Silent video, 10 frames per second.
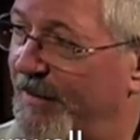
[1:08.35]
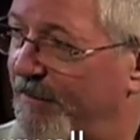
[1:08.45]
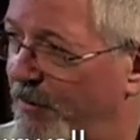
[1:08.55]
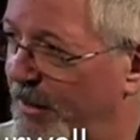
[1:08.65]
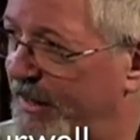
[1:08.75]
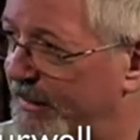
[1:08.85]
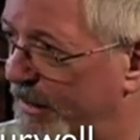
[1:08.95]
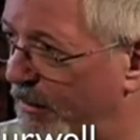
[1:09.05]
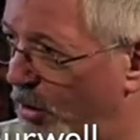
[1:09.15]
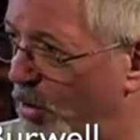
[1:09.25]
For us,
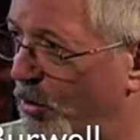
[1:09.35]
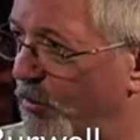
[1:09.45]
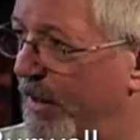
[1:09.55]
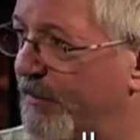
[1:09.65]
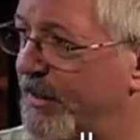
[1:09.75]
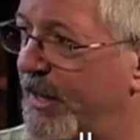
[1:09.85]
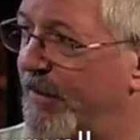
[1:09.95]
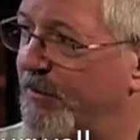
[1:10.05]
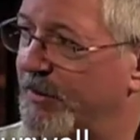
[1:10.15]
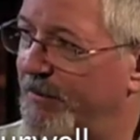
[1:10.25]
our old
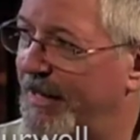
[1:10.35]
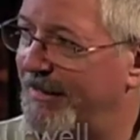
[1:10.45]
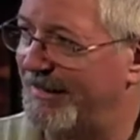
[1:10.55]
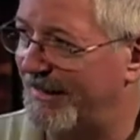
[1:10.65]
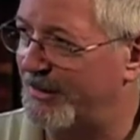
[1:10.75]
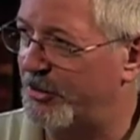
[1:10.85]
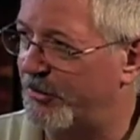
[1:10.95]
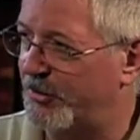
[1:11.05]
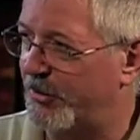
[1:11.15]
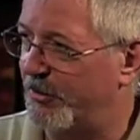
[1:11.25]
website was about 6
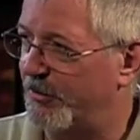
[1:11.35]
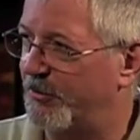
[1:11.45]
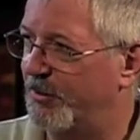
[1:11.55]
years old,